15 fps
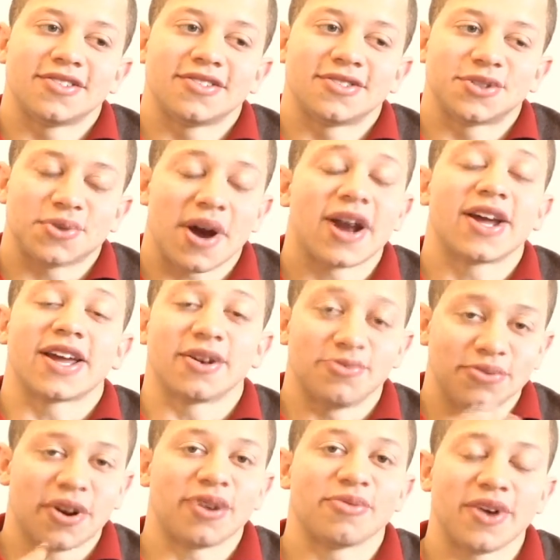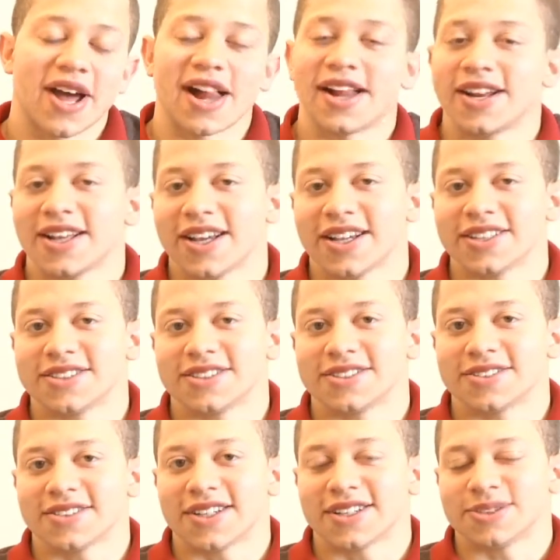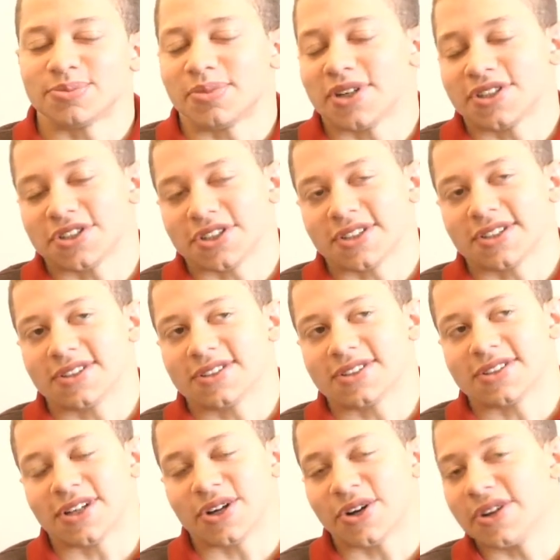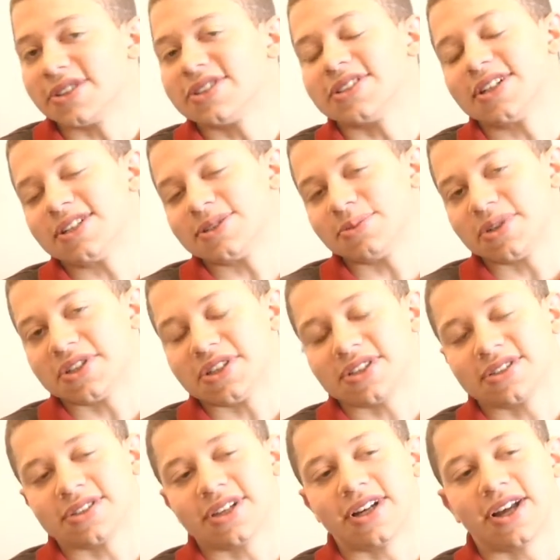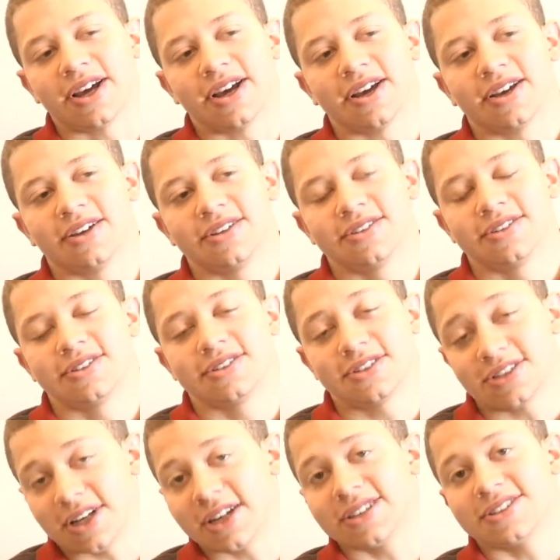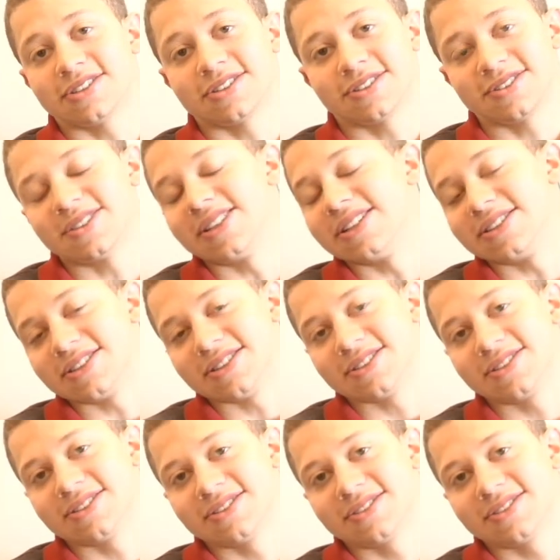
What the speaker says: try to confront reality as much as it hurts and as much as it sucks. It's